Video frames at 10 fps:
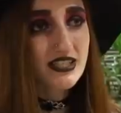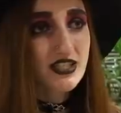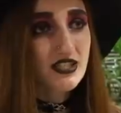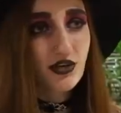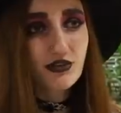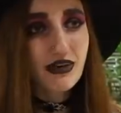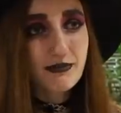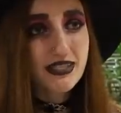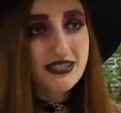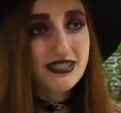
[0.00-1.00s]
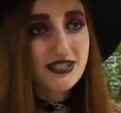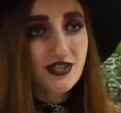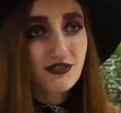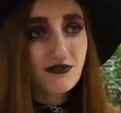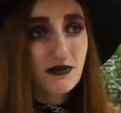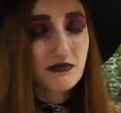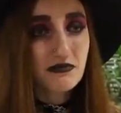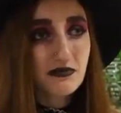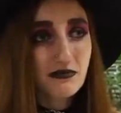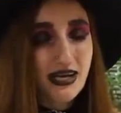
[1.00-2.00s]
It's so reminiscent of
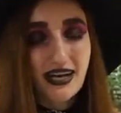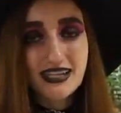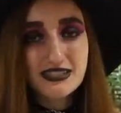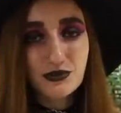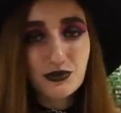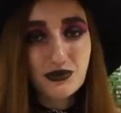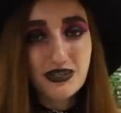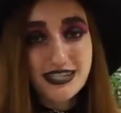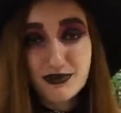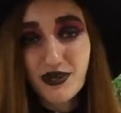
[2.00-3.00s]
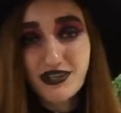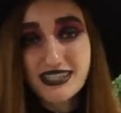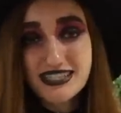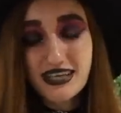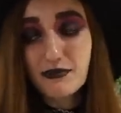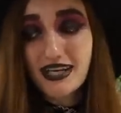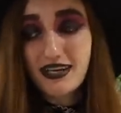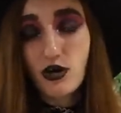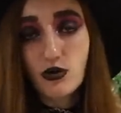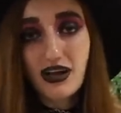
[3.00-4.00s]
my high school experience. Like my
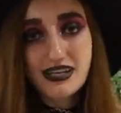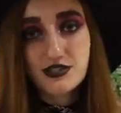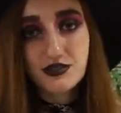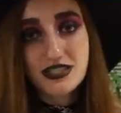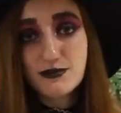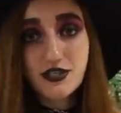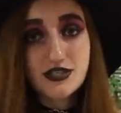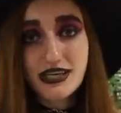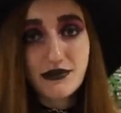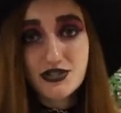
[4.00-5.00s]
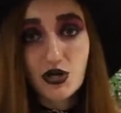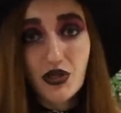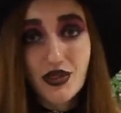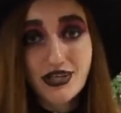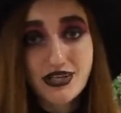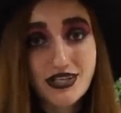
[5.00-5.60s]
whole high school experience, I was gothic.